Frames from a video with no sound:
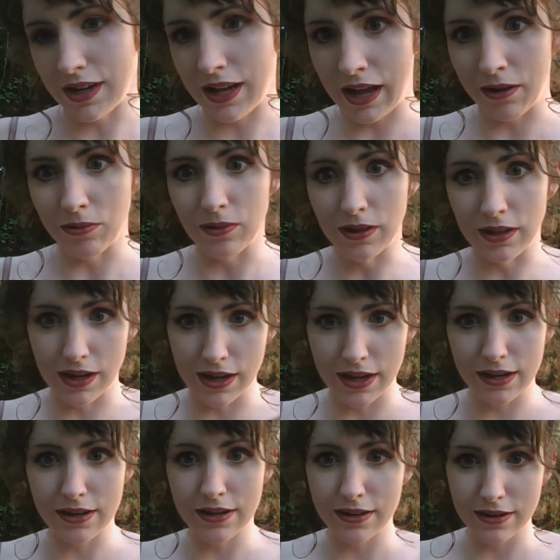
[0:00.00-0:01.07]

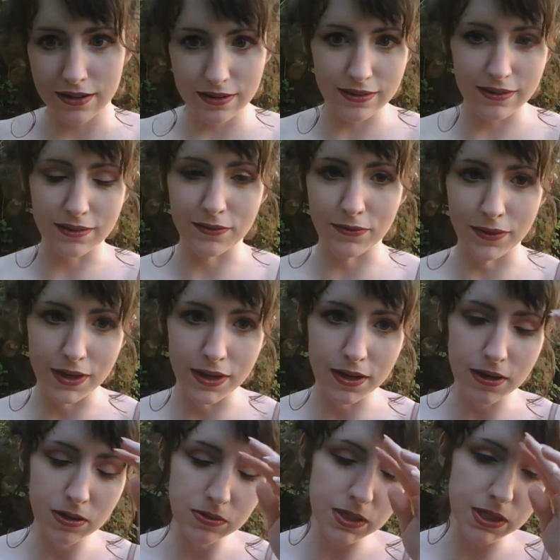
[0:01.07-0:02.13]
outline the
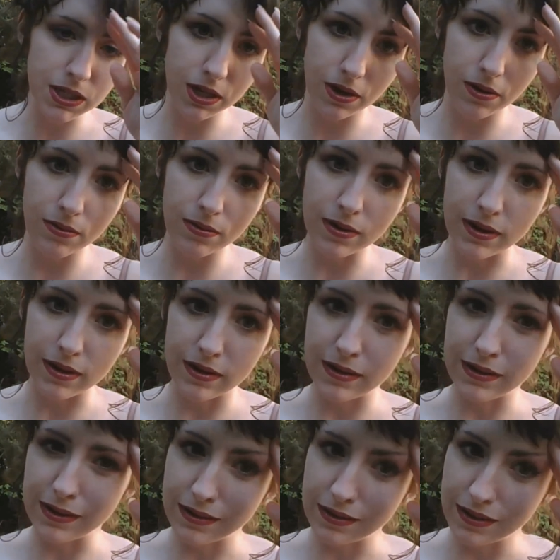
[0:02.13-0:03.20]
video, so
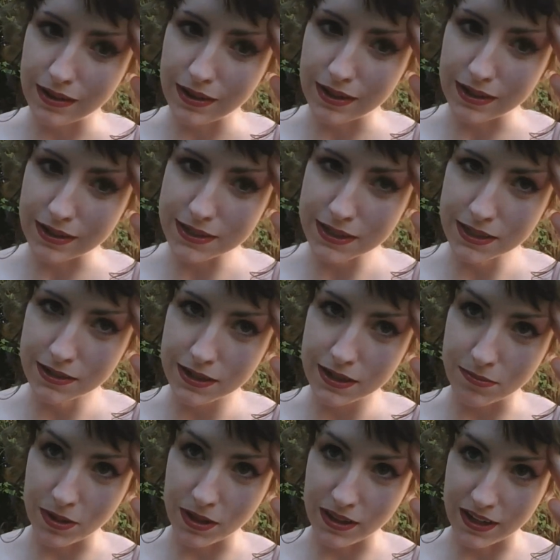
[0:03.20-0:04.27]
it's either
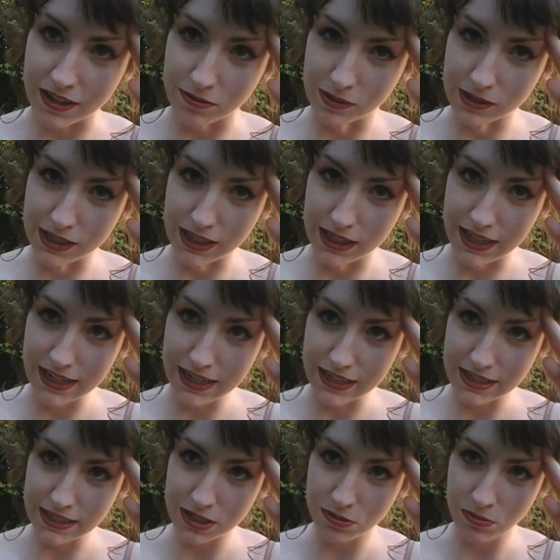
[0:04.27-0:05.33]
gonna be like really late
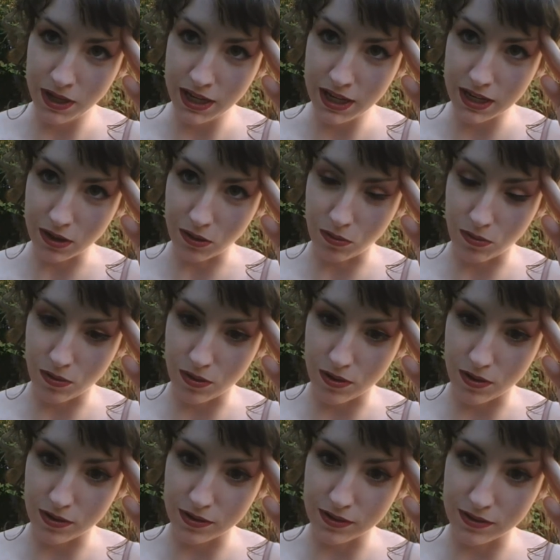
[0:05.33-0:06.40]
next week
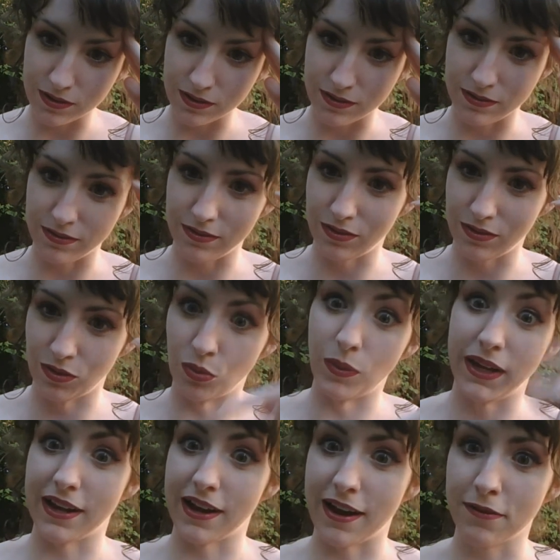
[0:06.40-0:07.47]
or the
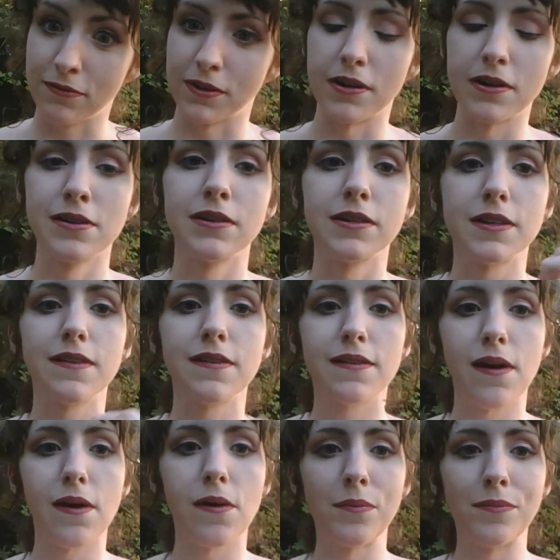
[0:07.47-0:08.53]
week after.
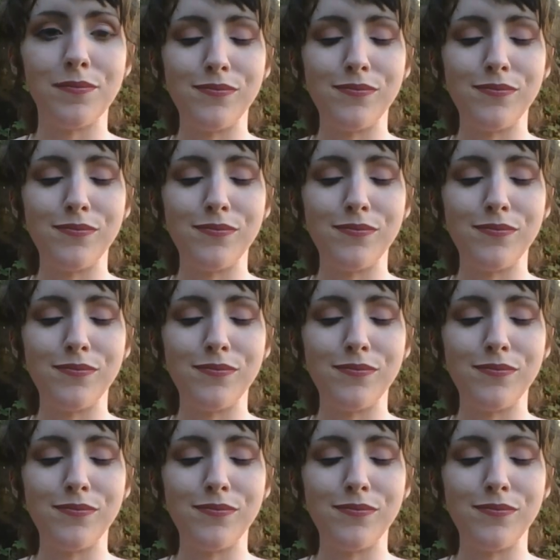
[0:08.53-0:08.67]
So